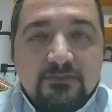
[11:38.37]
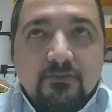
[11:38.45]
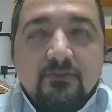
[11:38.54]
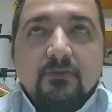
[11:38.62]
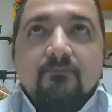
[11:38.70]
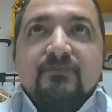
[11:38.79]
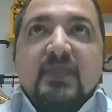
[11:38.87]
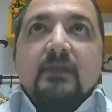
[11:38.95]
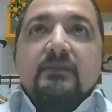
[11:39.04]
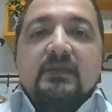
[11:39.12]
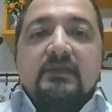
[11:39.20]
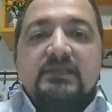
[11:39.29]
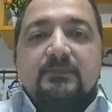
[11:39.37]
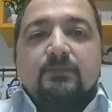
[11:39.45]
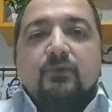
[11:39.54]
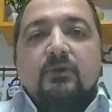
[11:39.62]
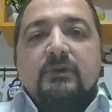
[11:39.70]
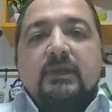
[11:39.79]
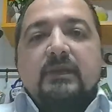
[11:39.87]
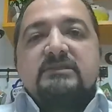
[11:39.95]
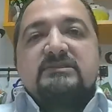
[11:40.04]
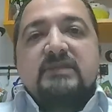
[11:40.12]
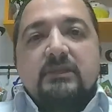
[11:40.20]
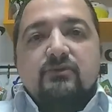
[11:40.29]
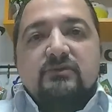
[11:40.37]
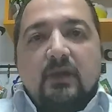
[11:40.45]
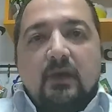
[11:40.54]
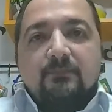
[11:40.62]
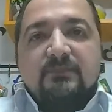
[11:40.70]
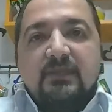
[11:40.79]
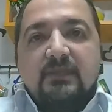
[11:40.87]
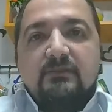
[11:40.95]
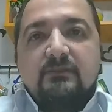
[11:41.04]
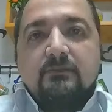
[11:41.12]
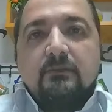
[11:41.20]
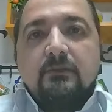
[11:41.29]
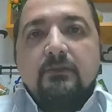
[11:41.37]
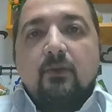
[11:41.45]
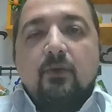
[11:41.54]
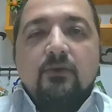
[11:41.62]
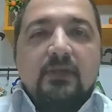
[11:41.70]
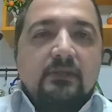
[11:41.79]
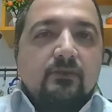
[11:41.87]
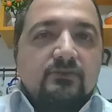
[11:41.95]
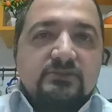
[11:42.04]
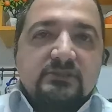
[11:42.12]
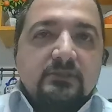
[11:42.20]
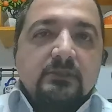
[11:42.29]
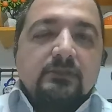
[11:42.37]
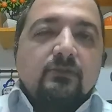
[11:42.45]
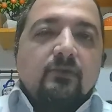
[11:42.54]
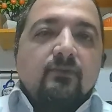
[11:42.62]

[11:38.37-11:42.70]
So they deploy a security update all across the